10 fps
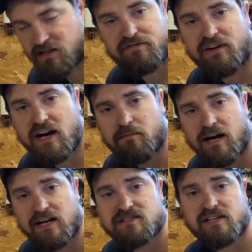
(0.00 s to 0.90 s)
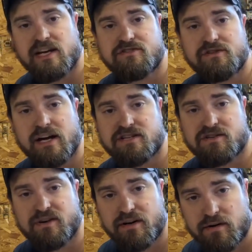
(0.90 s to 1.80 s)
of the firebox, in case you guys
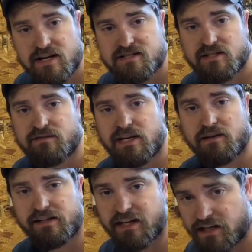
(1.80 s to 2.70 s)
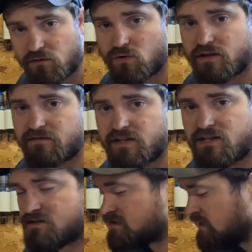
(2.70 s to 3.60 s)
are interested in getting one of
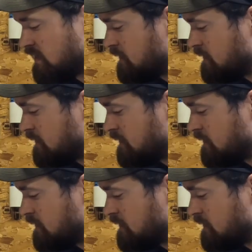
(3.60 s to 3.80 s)
these,